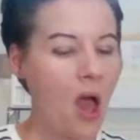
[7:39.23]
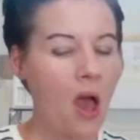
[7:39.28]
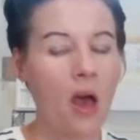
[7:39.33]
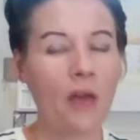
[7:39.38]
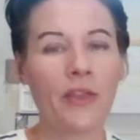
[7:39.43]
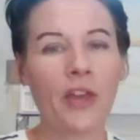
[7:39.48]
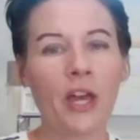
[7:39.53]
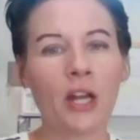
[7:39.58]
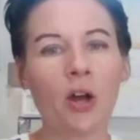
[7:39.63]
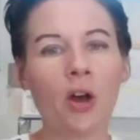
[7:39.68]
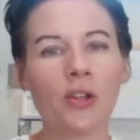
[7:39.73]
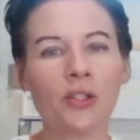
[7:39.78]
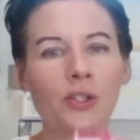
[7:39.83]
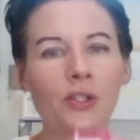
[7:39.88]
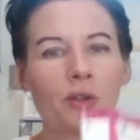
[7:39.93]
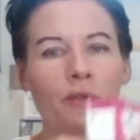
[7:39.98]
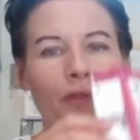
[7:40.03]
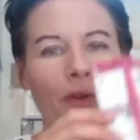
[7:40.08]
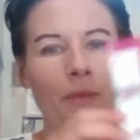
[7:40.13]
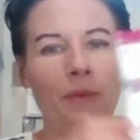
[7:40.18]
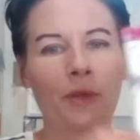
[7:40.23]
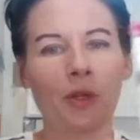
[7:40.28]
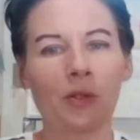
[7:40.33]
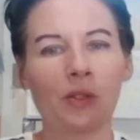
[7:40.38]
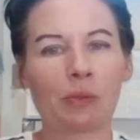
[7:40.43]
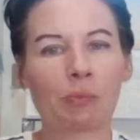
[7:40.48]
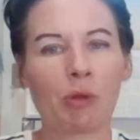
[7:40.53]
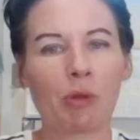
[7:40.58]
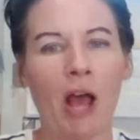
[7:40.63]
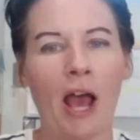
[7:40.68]
Then also from
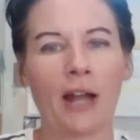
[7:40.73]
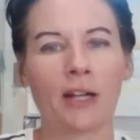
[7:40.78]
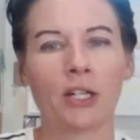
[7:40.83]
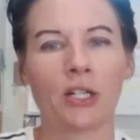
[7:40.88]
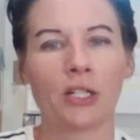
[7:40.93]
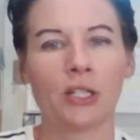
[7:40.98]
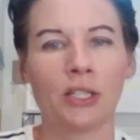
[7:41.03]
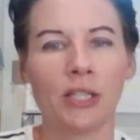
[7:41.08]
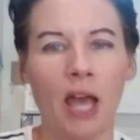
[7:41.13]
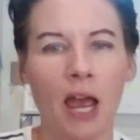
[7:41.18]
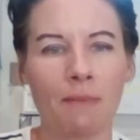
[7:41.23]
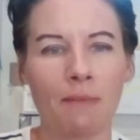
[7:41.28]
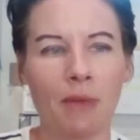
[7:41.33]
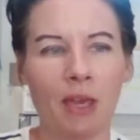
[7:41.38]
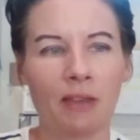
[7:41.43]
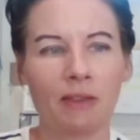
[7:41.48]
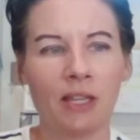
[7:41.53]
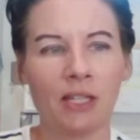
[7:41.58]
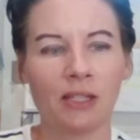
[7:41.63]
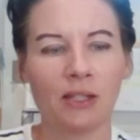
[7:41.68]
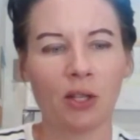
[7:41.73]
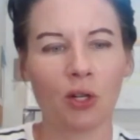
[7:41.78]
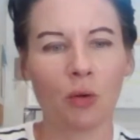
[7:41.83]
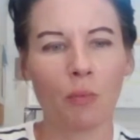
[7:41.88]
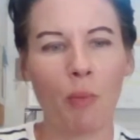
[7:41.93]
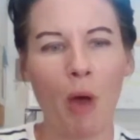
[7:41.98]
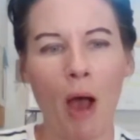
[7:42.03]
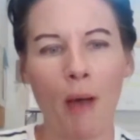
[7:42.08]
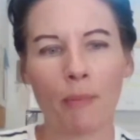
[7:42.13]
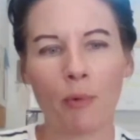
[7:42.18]
those splatters, I made these little
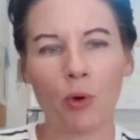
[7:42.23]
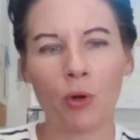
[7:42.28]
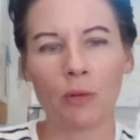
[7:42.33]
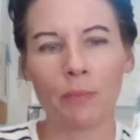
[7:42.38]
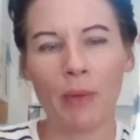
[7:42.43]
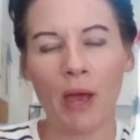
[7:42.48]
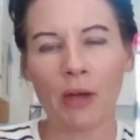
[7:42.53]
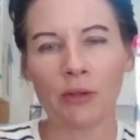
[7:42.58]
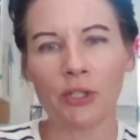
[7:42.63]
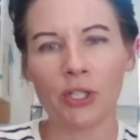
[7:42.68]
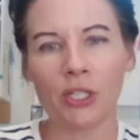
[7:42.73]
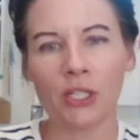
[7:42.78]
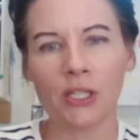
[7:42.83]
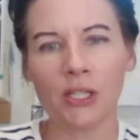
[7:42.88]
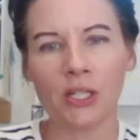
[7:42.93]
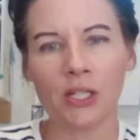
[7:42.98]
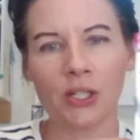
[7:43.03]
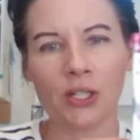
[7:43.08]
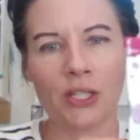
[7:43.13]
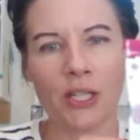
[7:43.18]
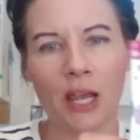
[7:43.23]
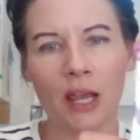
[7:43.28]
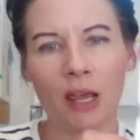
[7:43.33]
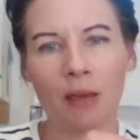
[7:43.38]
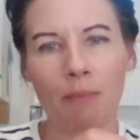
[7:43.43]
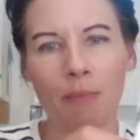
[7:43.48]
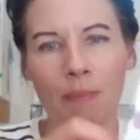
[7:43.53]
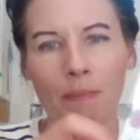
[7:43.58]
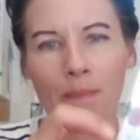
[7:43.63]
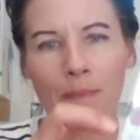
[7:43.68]
popcorn pouches. There's
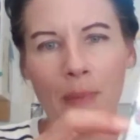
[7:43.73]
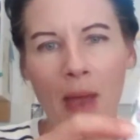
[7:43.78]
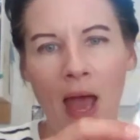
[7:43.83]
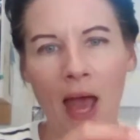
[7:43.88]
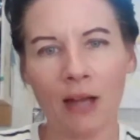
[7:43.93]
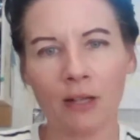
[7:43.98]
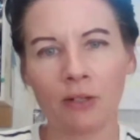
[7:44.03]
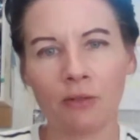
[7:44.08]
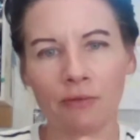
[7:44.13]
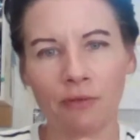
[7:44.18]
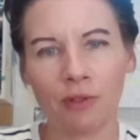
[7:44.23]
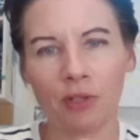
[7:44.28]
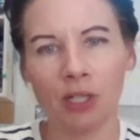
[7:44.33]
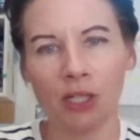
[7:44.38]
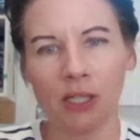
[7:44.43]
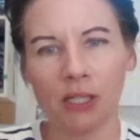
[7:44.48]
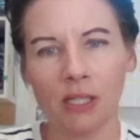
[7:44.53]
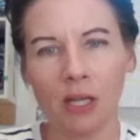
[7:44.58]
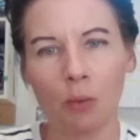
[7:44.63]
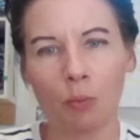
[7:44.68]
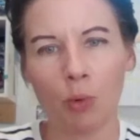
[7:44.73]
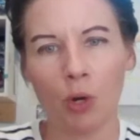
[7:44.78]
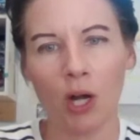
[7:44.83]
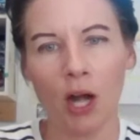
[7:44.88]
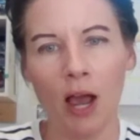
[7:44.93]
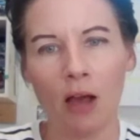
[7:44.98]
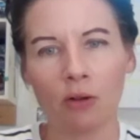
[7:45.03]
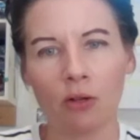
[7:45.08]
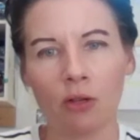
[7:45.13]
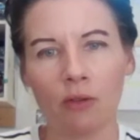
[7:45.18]
a pattern for this somewhere
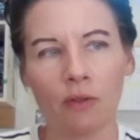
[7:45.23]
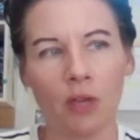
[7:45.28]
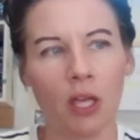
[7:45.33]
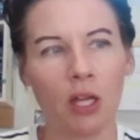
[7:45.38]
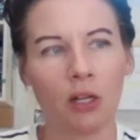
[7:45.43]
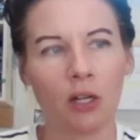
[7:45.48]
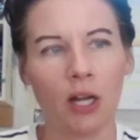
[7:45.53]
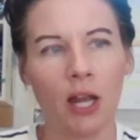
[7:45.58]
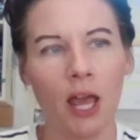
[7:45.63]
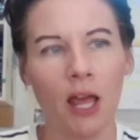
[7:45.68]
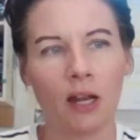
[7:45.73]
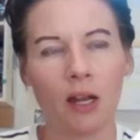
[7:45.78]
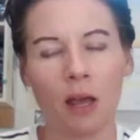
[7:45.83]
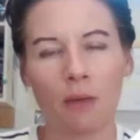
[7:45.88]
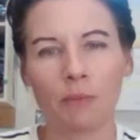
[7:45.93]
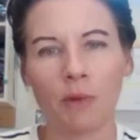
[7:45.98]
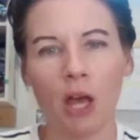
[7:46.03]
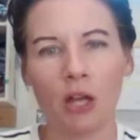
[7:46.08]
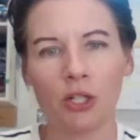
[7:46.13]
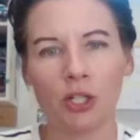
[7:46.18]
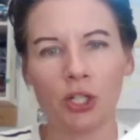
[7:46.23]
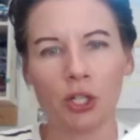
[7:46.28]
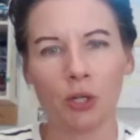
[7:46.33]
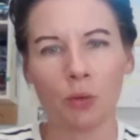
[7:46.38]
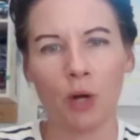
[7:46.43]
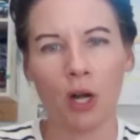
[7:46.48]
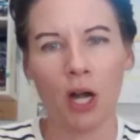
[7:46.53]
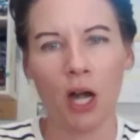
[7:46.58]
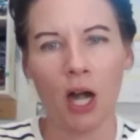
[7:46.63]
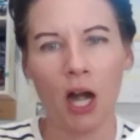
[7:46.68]
out on the internet. I'm not sure
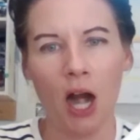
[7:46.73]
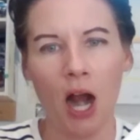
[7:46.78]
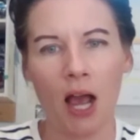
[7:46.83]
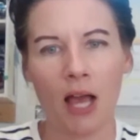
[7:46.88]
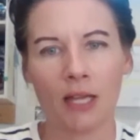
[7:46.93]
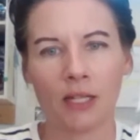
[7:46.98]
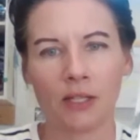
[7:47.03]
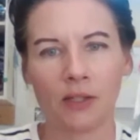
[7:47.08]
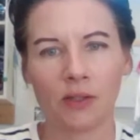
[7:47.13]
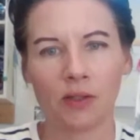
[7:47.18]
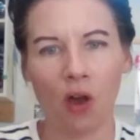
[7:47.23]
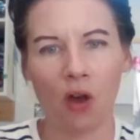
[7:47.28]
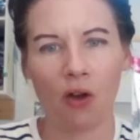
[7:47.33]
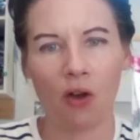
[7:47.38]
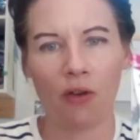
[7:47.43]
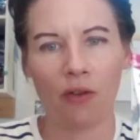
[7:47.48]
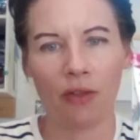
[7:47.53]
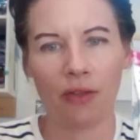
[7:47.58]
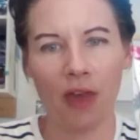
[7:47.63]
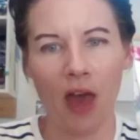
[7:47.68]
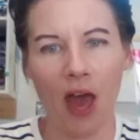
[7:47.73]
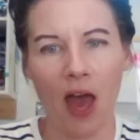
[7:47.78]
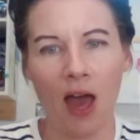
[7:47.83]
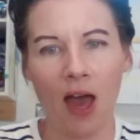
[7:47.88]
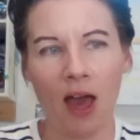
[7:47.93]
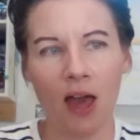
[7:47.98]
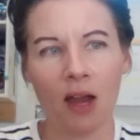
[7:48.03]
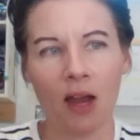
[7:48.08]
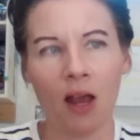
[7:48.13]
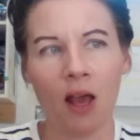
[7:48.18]
where I saw
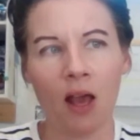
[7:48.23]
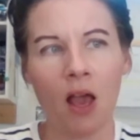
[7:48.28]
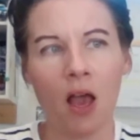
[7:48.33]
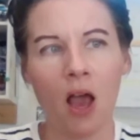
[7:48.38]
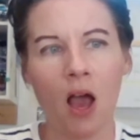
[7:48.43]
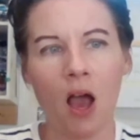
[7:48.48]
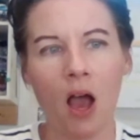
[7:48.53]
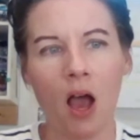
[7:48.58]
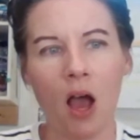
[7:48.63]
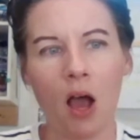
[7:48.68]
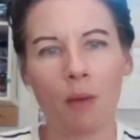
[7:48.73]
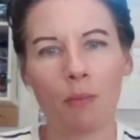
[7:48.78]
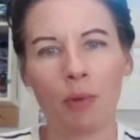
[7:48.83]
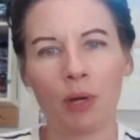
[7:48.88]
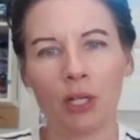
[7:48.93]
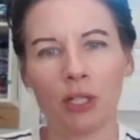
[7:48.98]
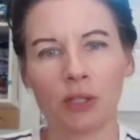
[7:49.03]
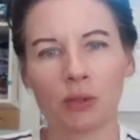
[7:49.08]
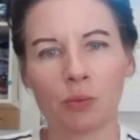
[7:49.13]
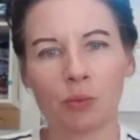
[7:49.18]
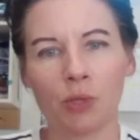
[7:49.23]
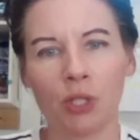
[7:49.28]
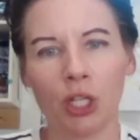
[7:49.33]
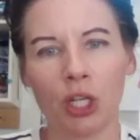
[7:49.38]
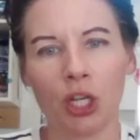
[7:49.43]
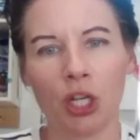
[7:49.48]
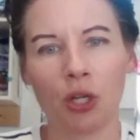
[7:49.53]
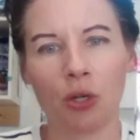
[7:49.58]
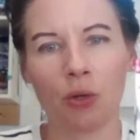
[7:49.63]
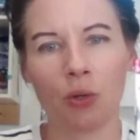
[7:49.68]
that, but it's really
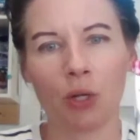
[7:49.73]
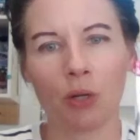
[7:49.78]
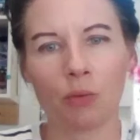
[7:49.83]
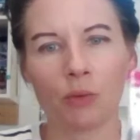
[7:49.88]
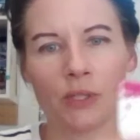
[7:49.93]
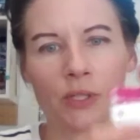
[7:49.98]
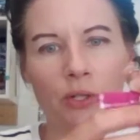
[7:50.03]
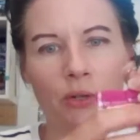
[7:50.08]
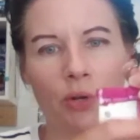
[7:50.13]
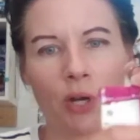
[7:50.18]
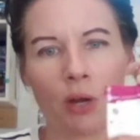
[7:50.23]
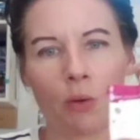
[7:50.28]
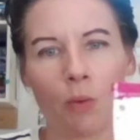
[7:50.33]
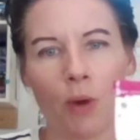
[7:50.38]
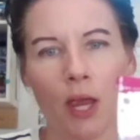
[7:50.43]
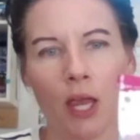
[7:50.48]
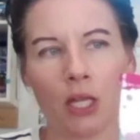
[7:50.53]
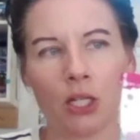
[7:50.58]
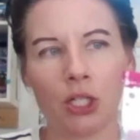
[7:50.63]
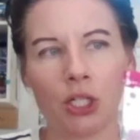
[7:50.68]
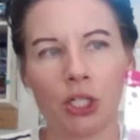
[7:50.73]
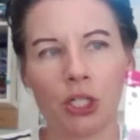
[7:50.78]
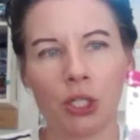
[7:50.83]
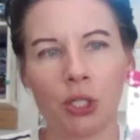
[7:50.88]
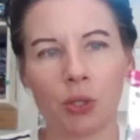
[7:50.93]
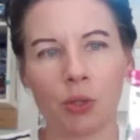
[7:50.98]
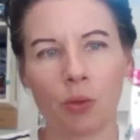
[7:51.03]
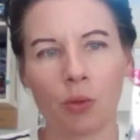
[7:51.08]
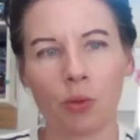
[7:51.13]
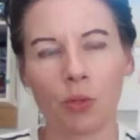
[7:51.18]
cute. It was a great way
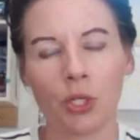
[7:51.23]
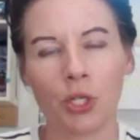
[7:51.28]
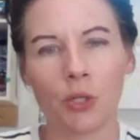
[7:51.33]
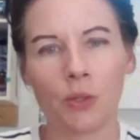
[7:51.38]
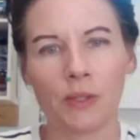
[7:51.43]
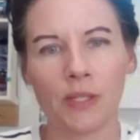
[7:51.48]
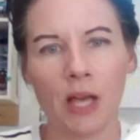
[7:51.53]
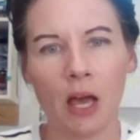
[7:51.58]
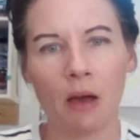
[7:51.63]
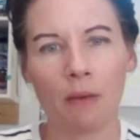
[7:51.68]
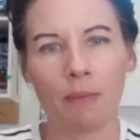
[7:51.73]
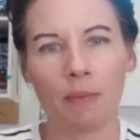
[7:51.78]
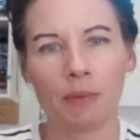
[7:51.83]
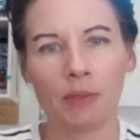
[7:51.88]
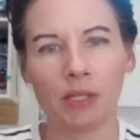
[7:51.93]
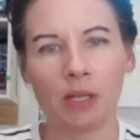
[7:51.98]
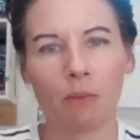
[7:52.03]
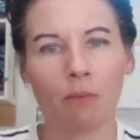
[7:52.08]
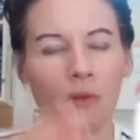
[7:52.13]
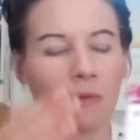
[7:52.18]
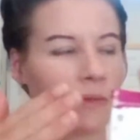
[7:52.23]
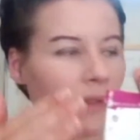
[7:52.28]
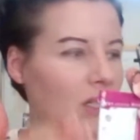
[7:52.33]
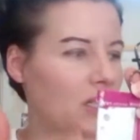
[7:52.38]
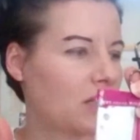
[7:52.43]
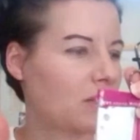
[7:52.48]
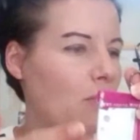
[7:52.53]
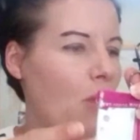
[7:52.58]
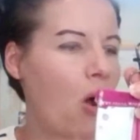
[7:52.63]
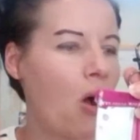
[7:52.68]
to use up some of the
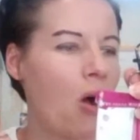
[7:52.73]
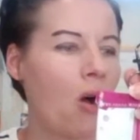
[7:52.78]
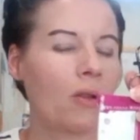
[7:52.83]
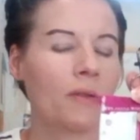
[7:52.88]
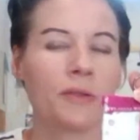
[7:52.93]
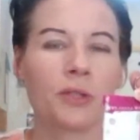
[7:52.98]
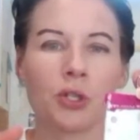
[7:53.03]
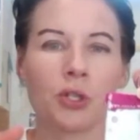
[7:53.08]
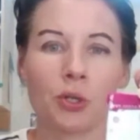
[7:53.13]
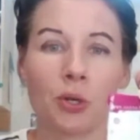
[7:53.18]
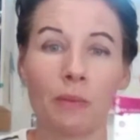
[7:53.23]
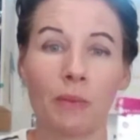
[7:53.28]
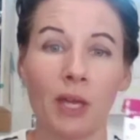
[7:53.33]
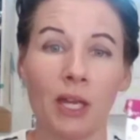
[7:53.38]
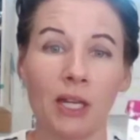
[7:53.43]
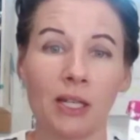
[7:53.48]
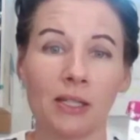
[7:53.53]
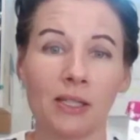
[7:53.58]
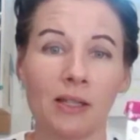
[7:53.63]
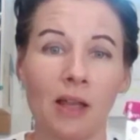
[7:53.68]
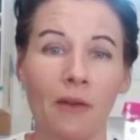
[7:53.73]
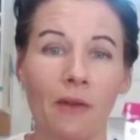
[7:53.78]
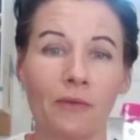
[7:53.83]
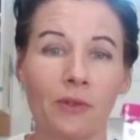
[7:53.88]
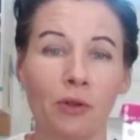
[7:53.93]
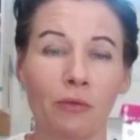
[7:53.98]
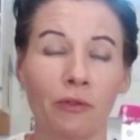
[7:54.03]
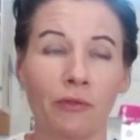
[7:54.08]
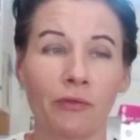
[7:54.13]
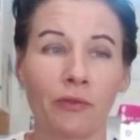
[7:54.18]
small trimmings left
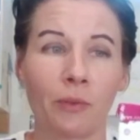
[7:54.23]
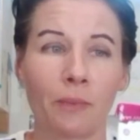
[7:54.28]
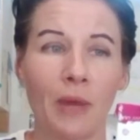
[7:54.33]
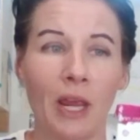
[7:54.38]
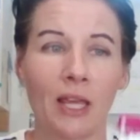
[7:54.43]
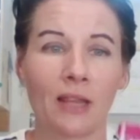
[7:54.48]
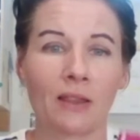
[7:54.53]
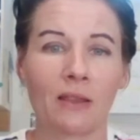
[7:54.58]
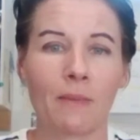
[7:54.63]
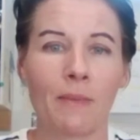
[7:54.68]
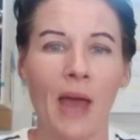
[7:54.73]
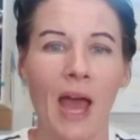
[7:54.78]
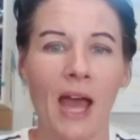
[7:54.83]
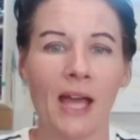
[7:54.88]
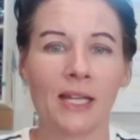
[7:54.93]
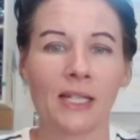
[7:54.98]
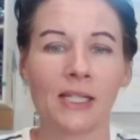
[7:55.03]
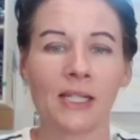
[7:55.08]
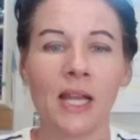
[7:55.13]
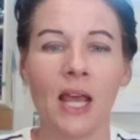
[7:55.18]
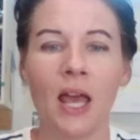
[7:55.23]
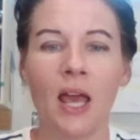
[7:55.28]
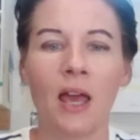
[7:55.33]
over from making the bags.